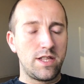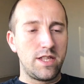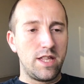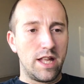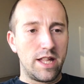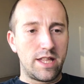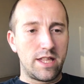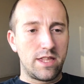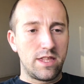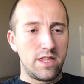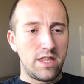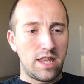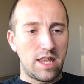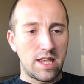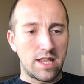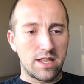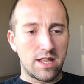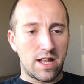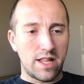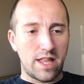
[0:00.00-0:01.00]
that
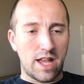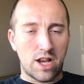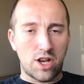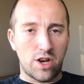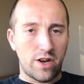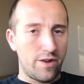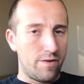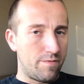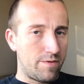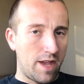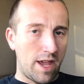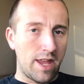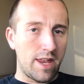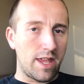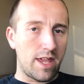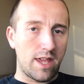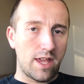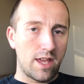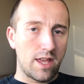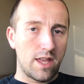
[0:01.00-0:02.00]
he's not actually
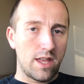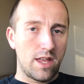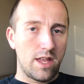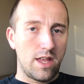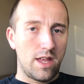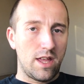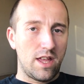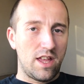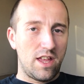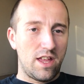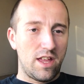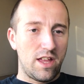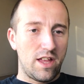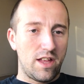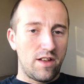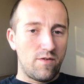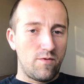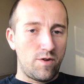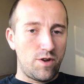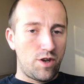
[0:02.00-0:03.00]
obtaining,
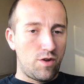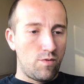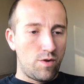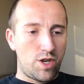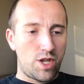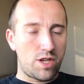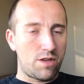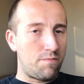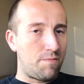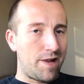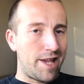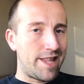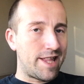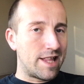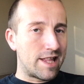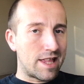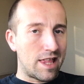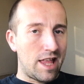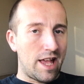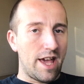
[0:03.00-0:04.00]
which is a
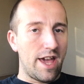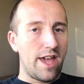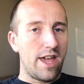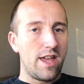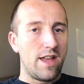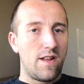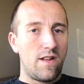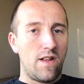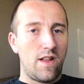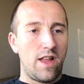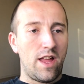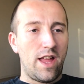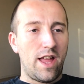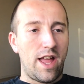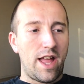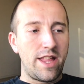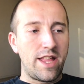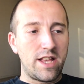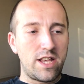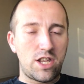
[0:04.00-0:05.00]
blatant lie.
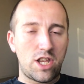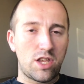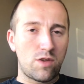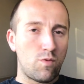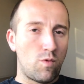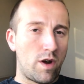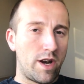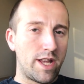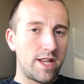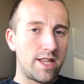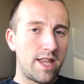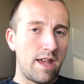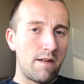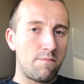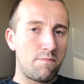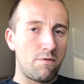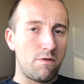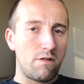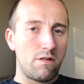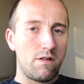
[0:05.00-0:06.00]
And that's just one
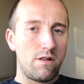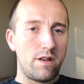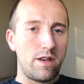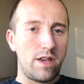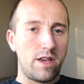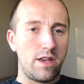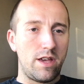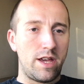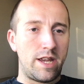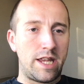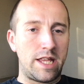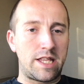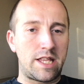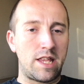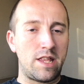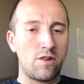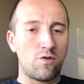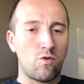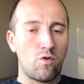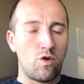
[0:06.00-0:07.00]
example, and it's
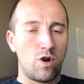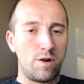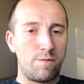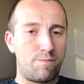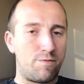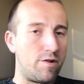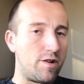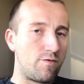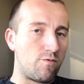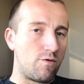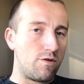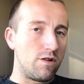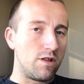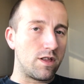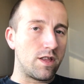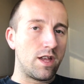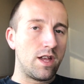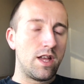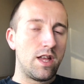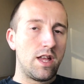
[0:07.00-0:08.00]
in corporate world.
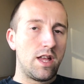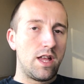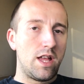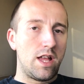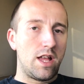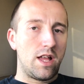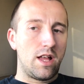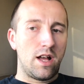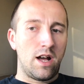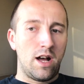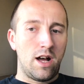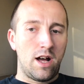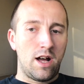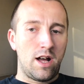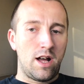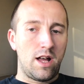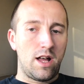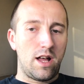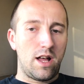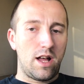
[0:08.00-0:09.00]

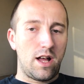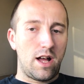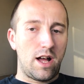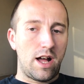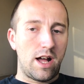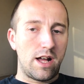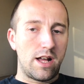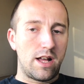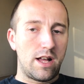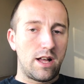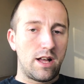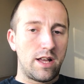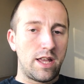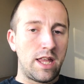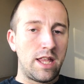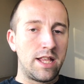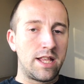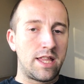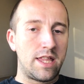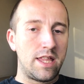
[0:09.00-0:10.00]
Uh,
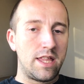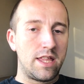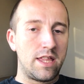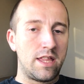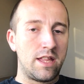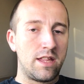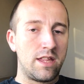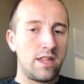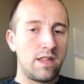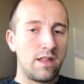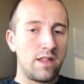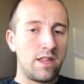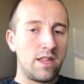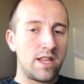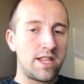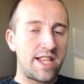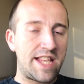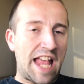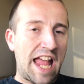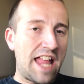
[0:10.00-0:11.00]
in
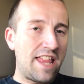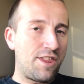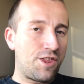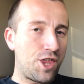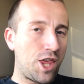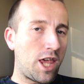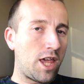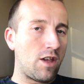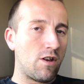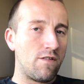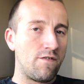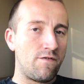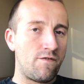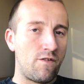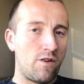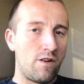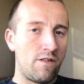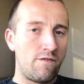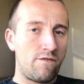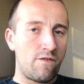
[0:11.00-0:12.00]
the sad thing
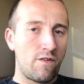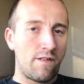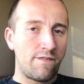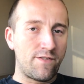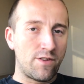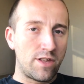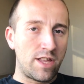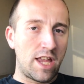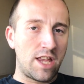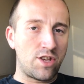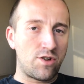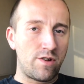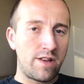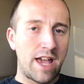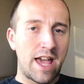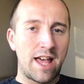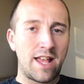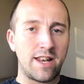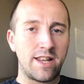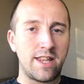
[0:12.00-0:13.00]
of today's
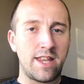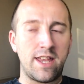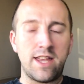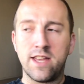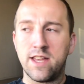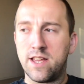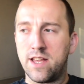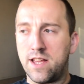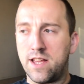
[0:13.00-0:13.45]
reality